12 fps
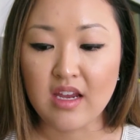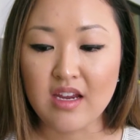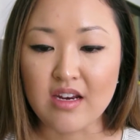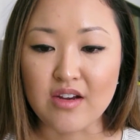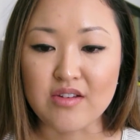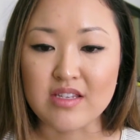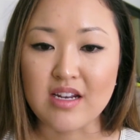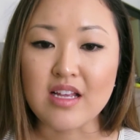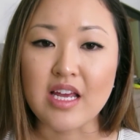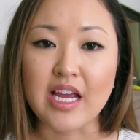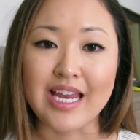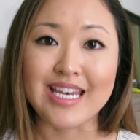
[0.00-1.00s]
you know, it's not
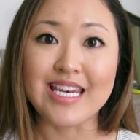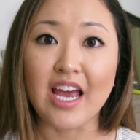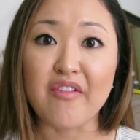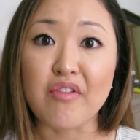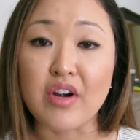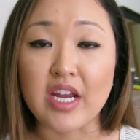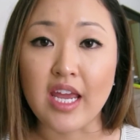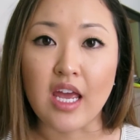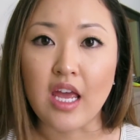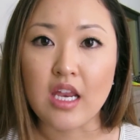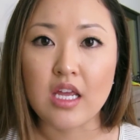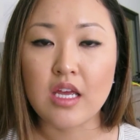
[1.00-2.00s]
like I never
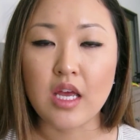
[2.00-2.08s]
get